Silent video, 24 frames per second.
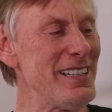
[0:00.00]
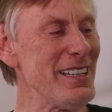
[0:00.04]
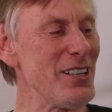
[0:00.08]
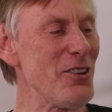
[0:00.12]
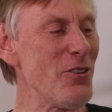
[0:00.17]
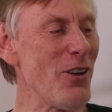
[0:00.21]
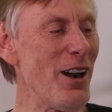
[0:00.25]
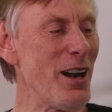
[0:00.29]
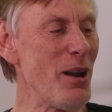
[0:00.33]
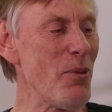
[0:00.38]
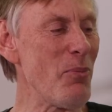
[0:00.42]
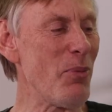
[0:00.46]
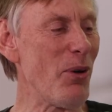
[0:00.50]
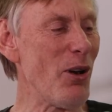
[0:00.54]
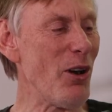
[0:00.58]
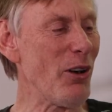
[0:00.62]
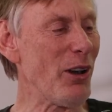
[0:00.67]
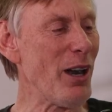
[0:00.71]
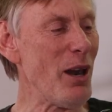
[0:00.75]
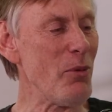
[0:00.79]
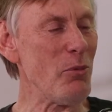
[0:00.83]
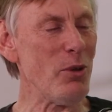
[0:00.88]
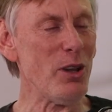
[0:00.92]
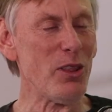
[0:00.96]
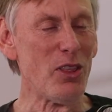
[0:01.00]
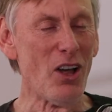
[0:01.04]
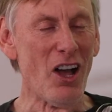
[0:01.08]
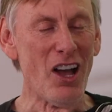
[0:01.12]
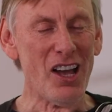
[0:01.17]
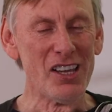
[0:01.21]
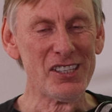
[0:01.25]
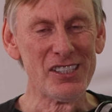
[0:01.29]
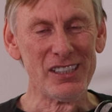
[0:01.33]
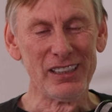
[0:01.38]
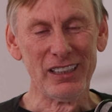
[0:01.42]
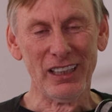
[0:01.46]
did run a program with
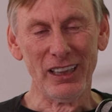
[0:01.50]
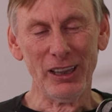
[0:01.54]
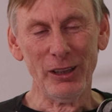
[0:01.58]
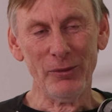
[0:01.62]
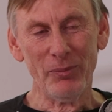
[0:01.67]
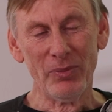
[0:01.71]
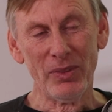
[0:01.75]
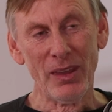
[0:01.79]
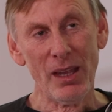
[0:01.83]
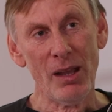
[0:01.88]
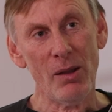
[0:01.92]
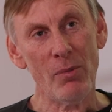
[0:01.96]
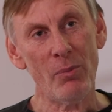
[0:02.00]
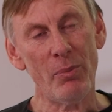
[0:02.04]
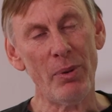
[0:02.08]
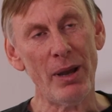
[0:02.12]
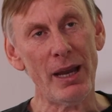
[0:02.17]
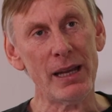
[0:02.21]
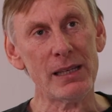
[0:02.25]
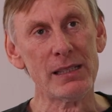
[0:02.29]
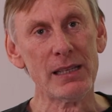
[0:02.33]
Arsenal, but